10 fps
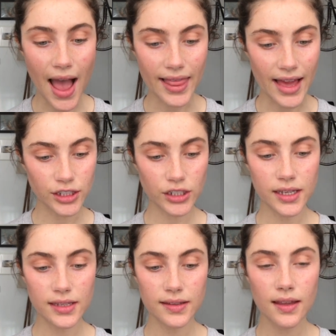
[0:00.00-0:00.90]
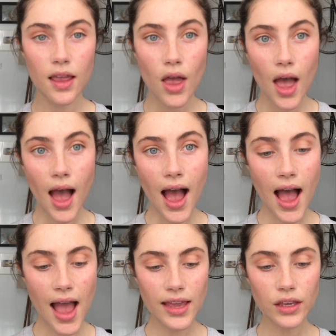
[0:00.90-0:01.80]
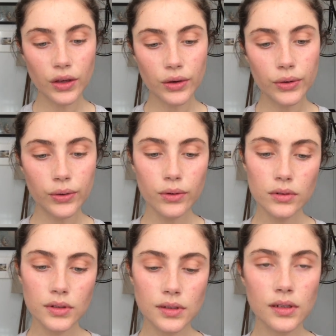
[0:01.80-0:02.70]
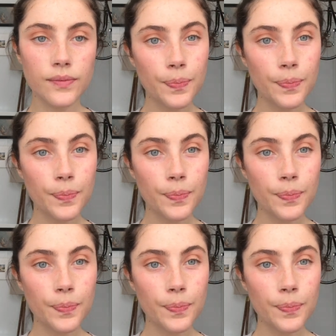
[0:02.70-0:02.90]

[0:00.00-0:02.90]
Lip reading: eyelashes. I use